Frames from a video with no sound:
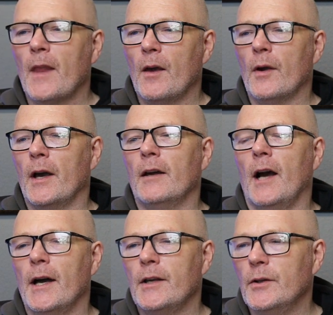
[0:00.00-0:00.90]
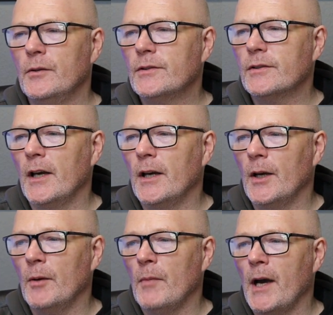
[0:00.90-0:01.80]
Okay, I use
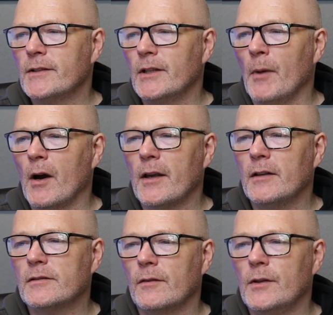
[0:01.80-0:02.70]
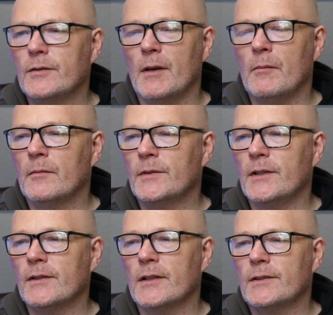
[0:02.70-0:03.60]
IC Markets. I've used them
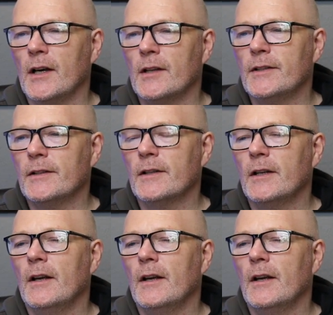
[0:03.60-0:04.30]
since I started.